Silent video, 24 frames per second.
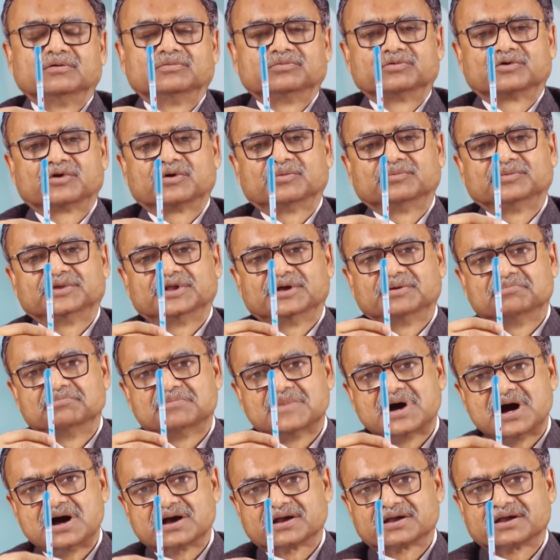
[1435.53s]
from the
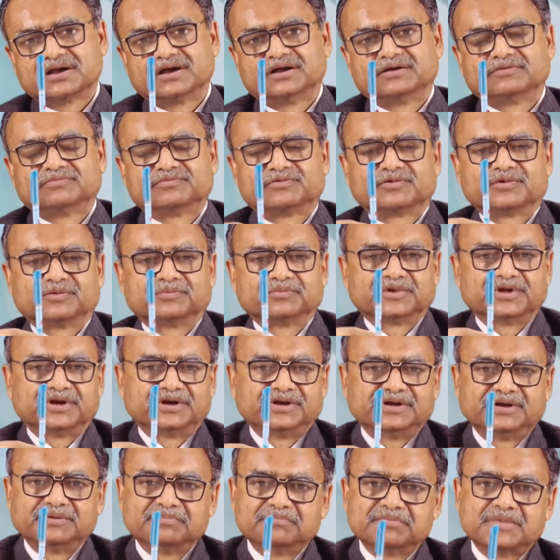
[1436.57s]
market, from the
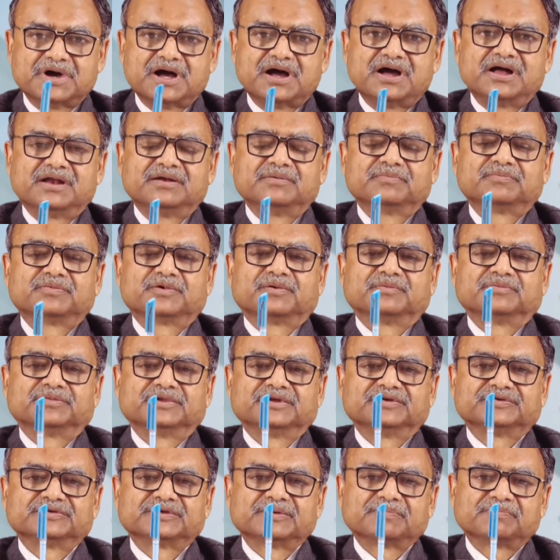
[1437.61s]
demand, from
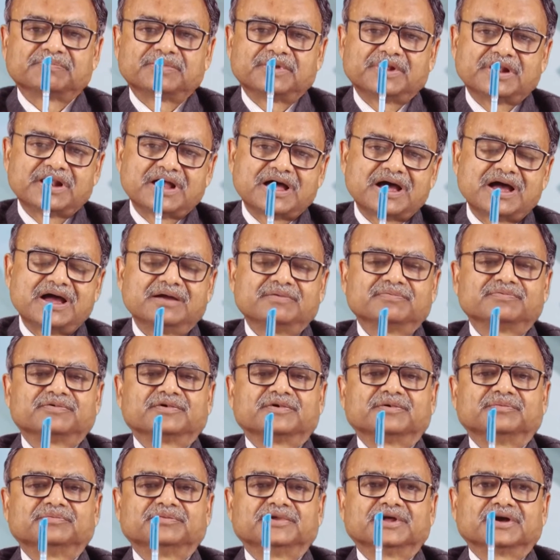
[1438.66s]
the supply,
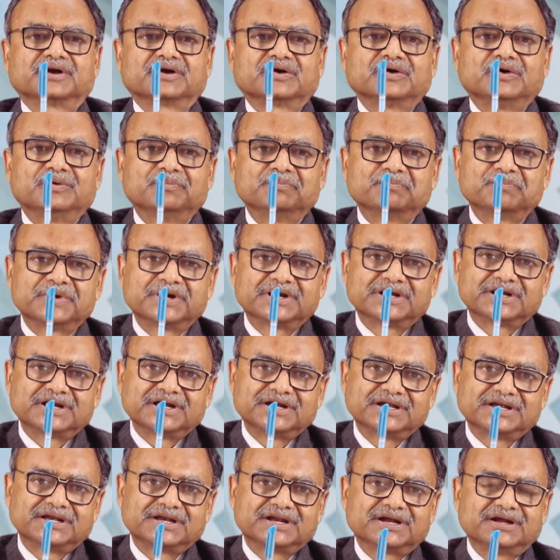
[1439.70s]
from the
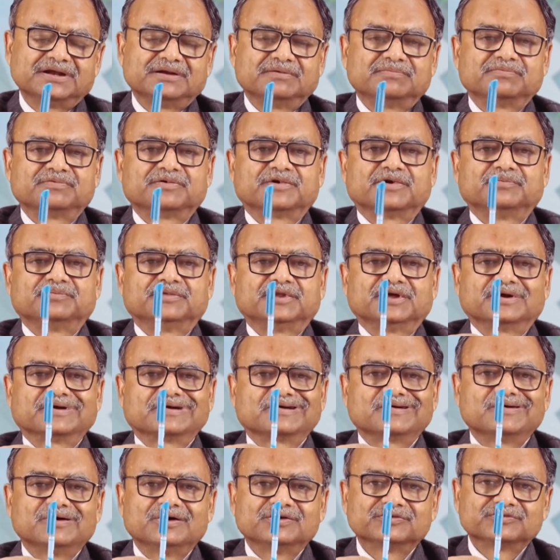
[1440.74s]
competitor, from the
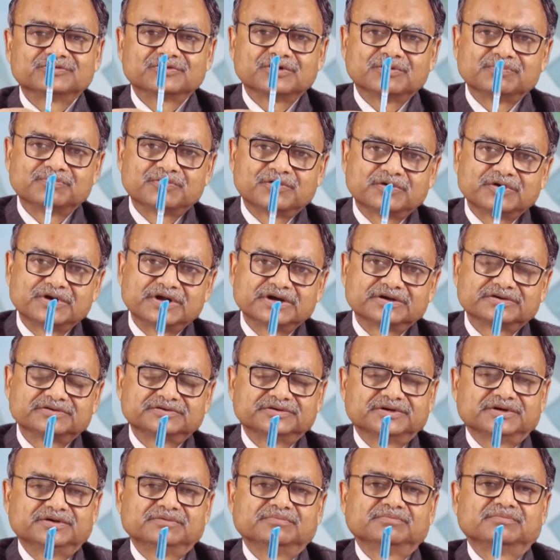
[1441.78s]
cost of
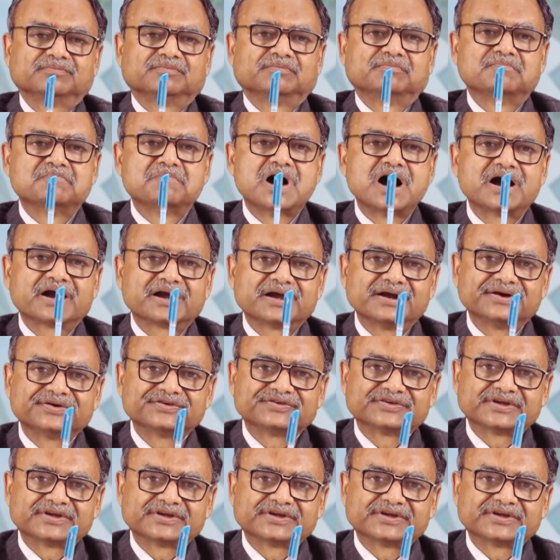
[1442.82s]
production, market